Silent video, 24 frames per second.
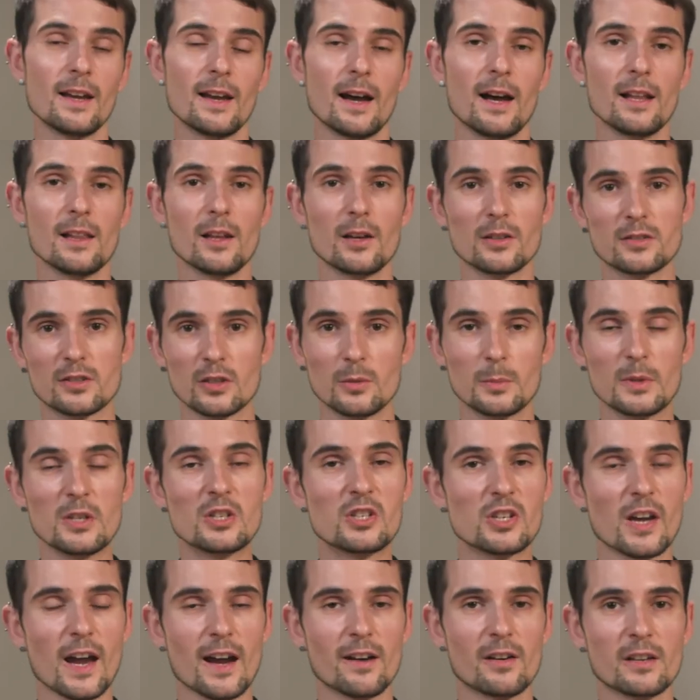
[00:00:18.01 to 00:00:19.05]
I'll also be
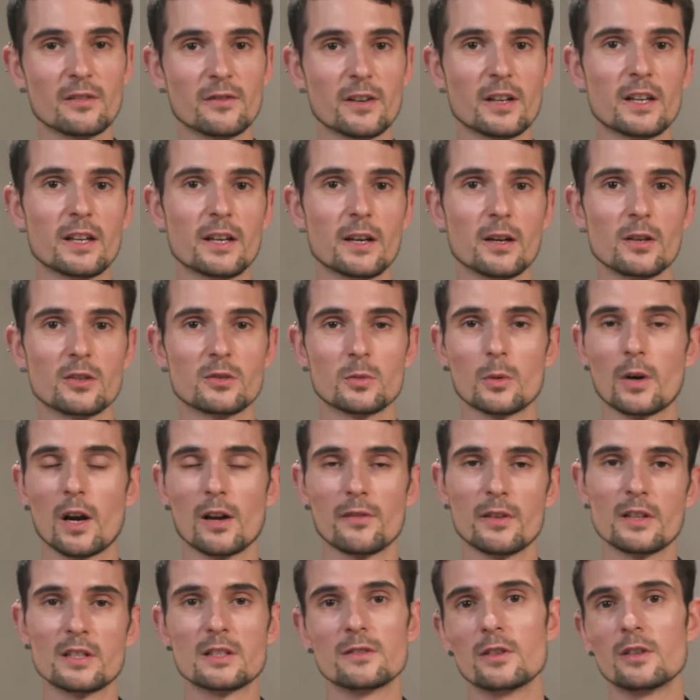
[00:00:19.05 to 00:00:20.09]
sharing videos where
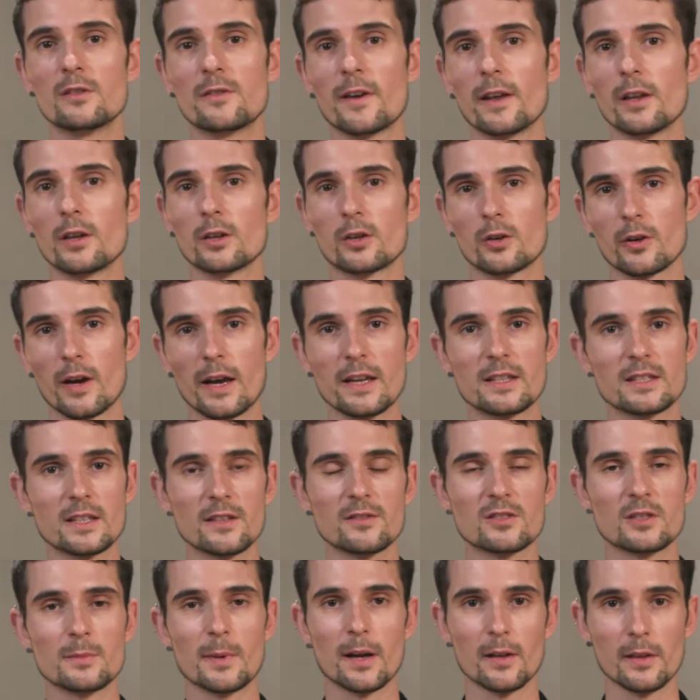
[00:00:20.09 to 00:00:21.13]
I've interviewed fellow
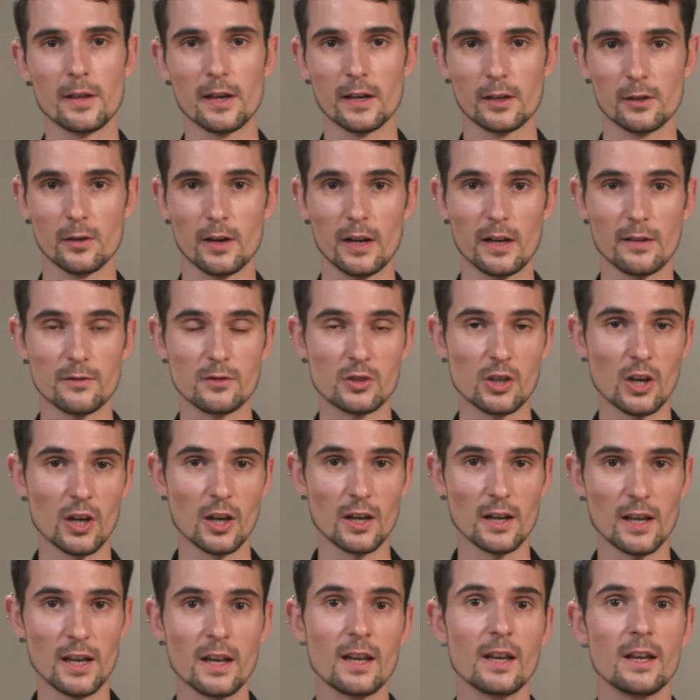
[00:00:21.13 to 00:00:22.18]
creatives about their creative
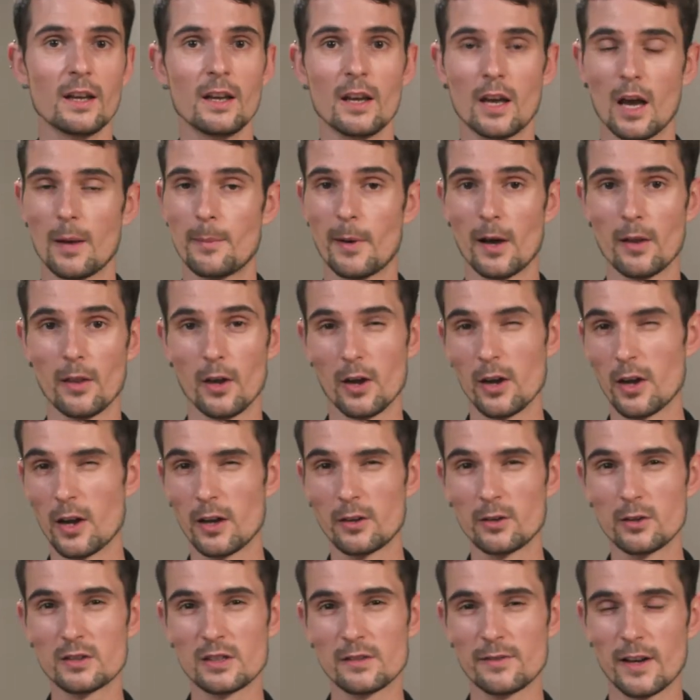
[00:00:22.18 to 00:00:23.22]
journey, about the
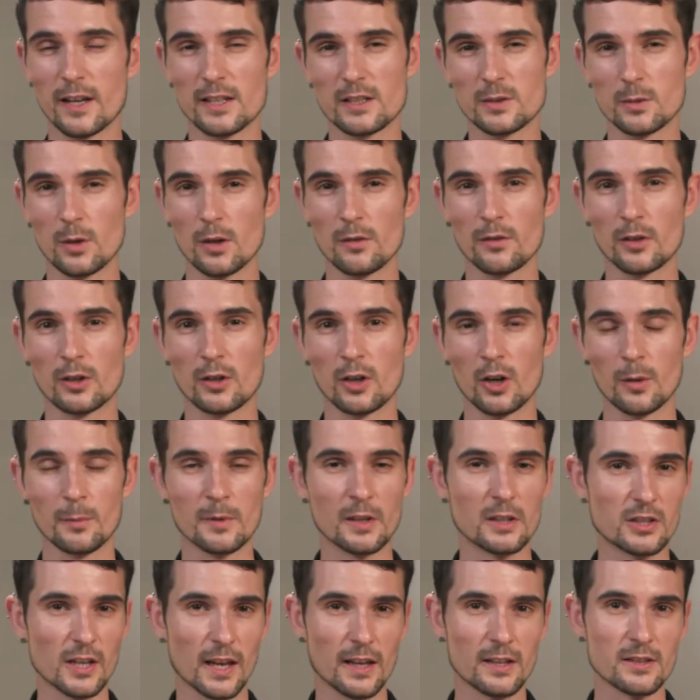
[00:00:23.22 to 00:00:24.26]
hurdles they've had to overcome and
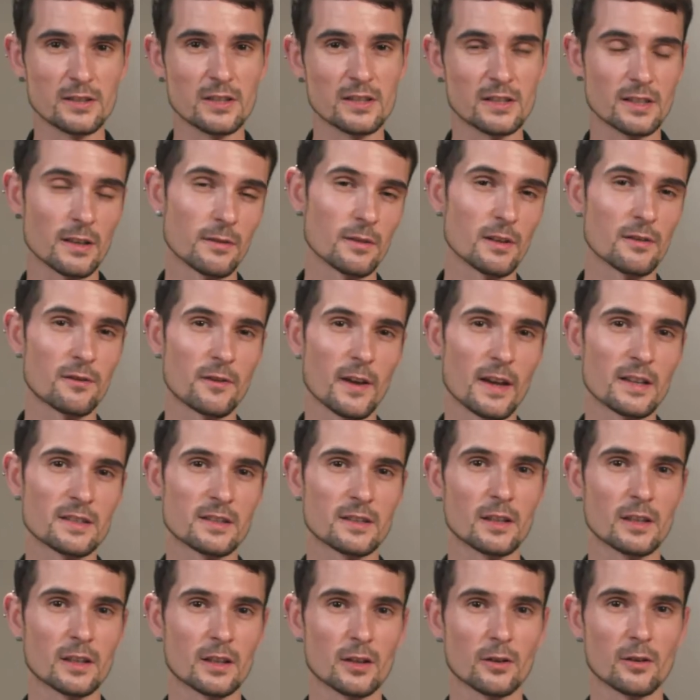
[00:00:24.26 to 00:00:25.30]
the challenges that they've faced
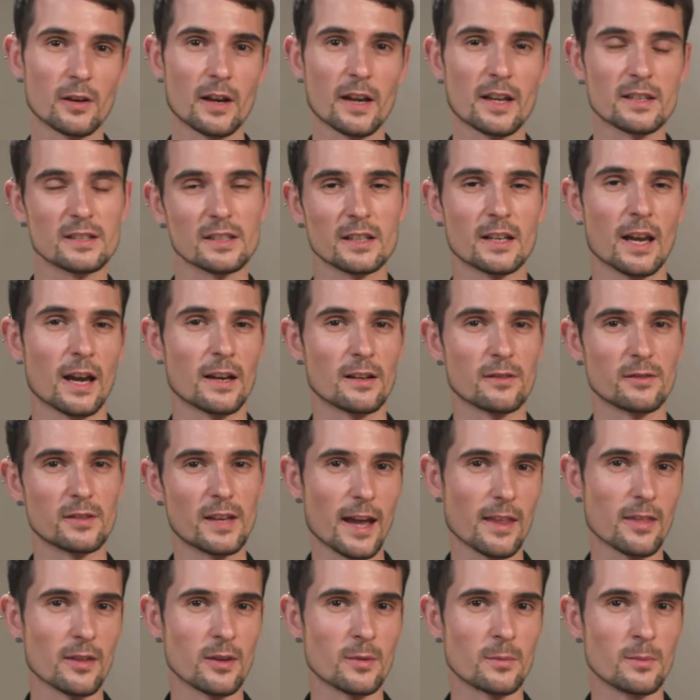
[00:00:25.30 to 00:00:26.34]
in their career to kind of
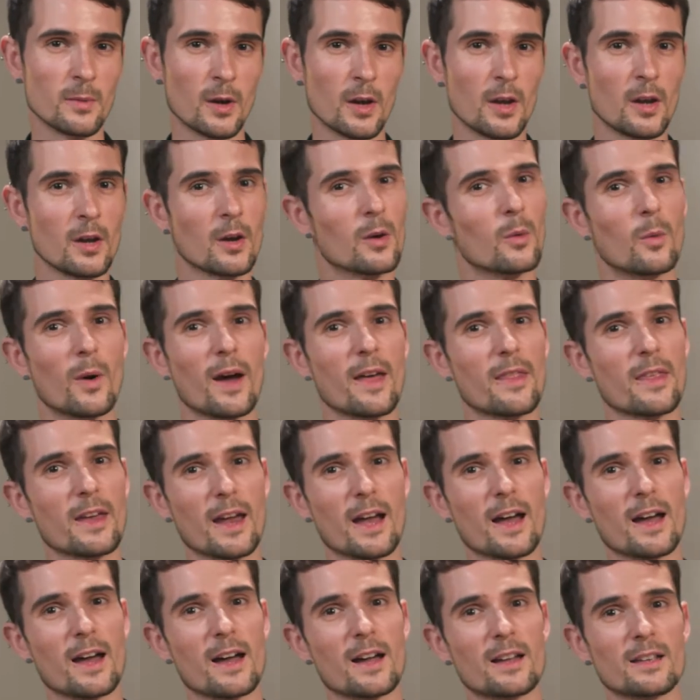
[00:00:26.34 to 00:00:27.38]
get them where they
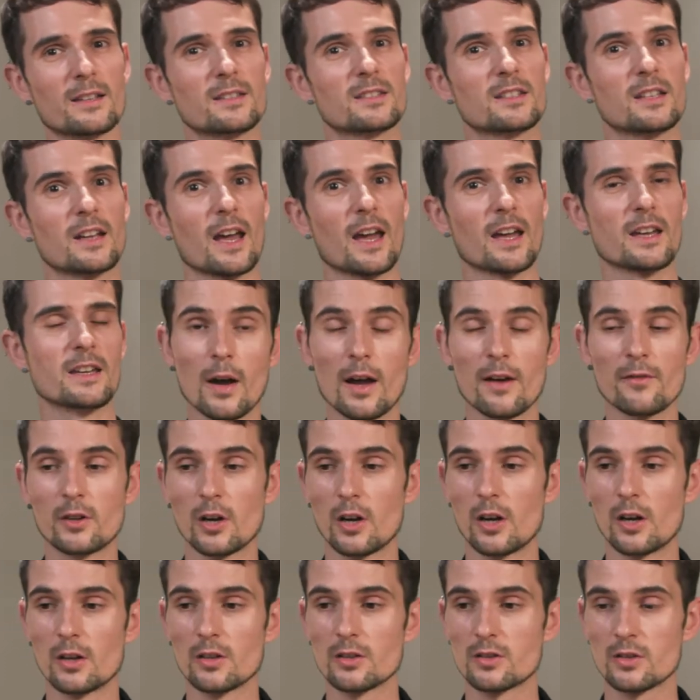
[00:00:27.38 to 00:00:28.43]
are today. I've
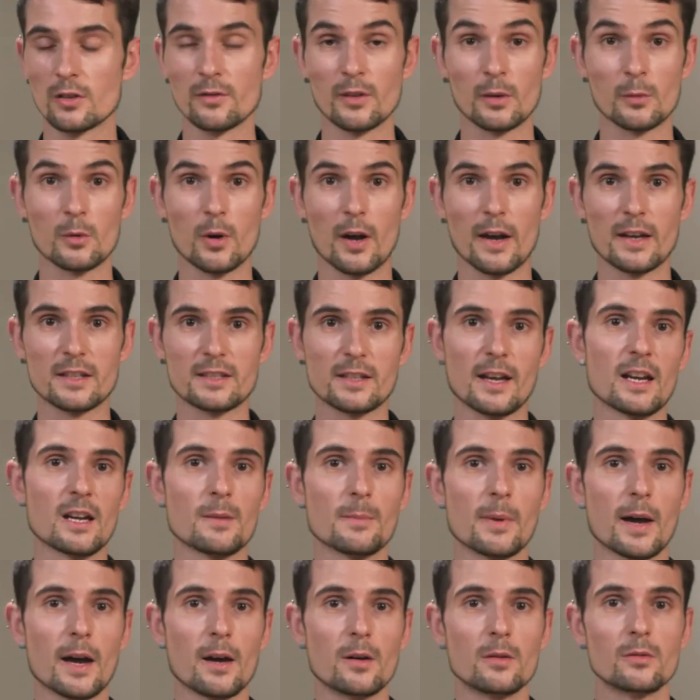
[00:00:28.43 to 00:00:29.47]
got something I'm quite excited
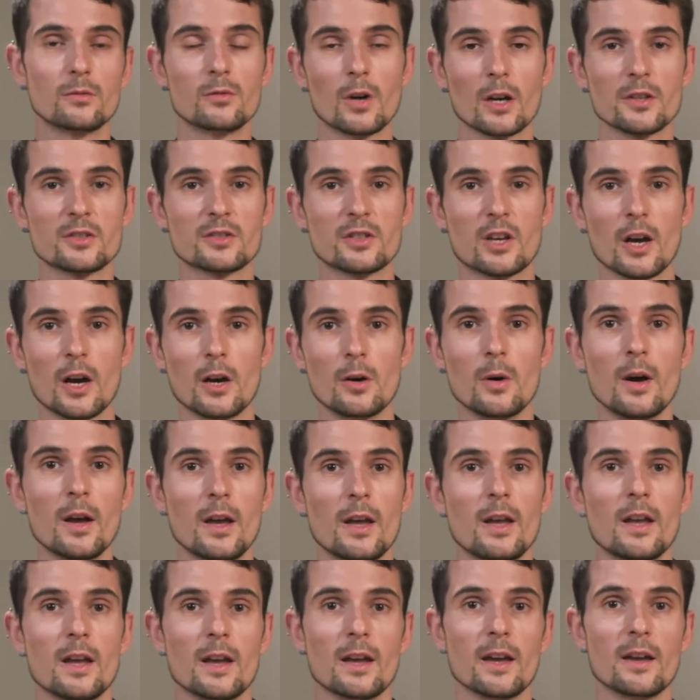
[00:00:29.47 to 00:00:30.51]
about. Rosco
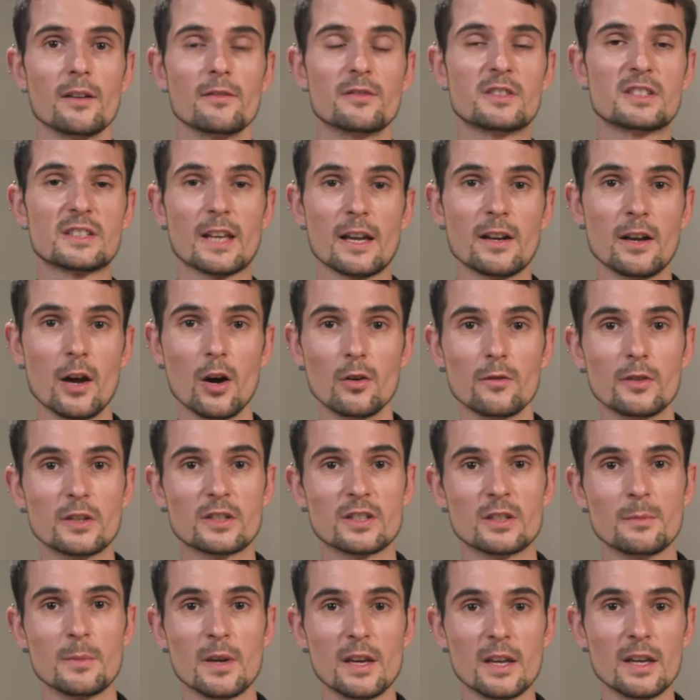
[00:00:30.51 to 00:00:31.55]
have sent over
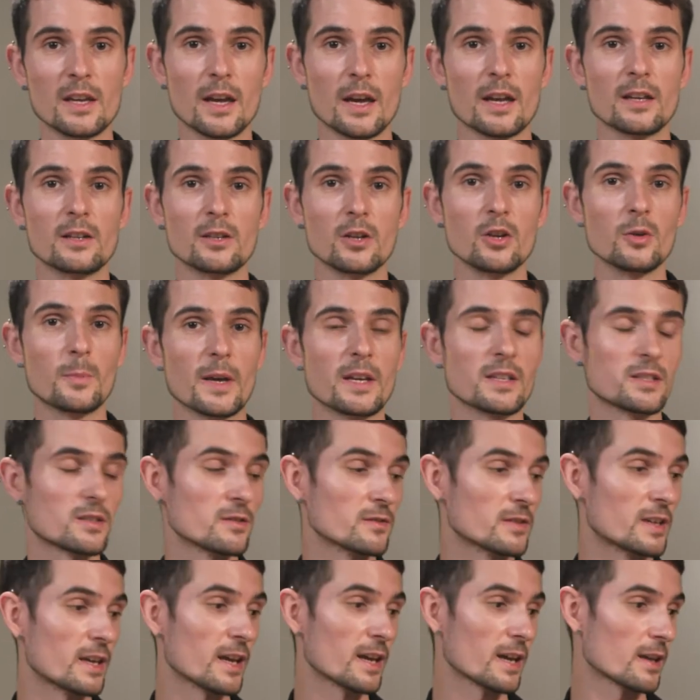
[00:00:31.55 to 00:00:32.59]
to me a new piece
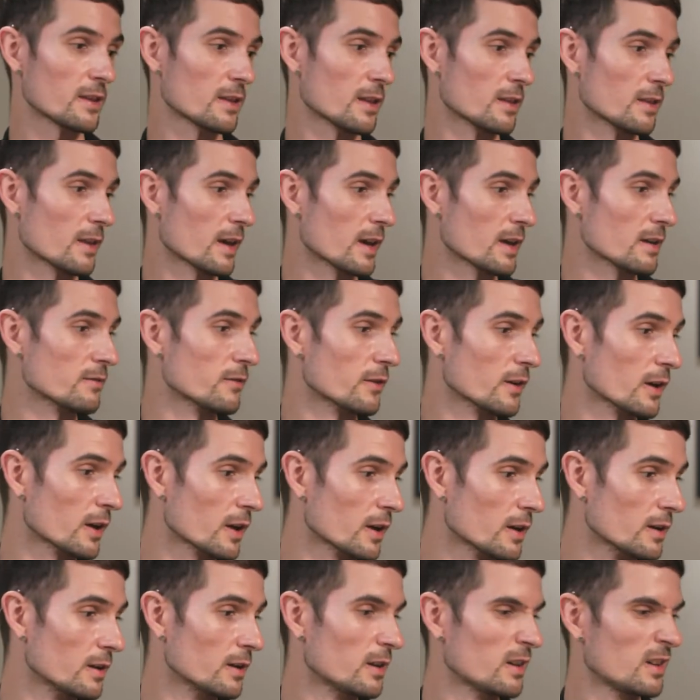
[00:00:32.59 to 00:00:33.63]
of gear that
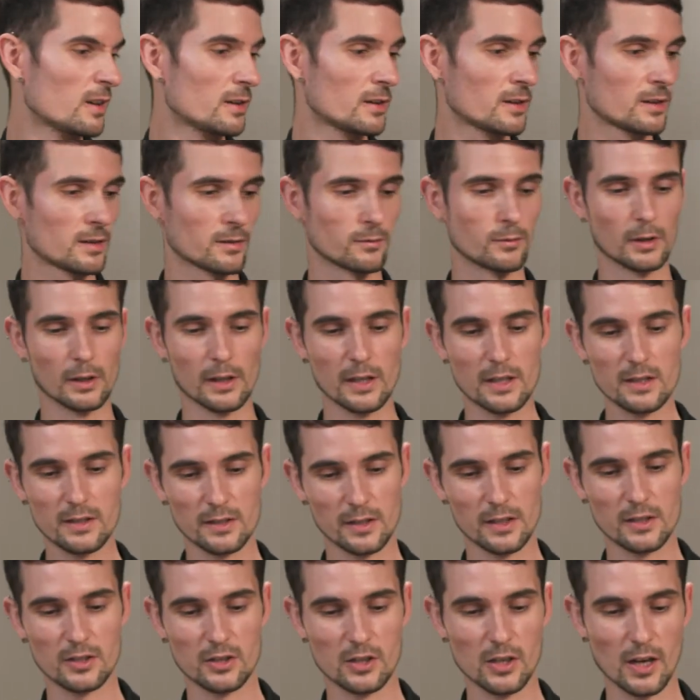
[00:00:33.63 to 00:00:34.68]
they've released
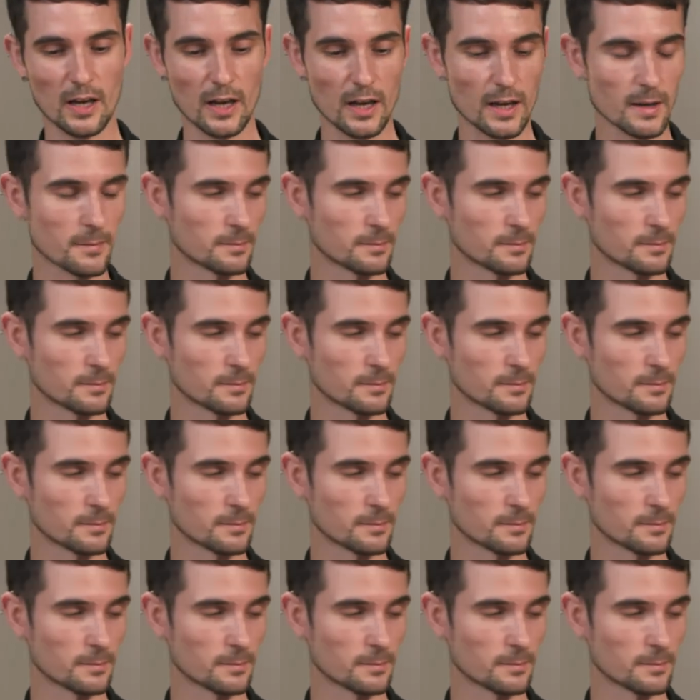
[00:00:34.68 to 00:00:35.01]
this year.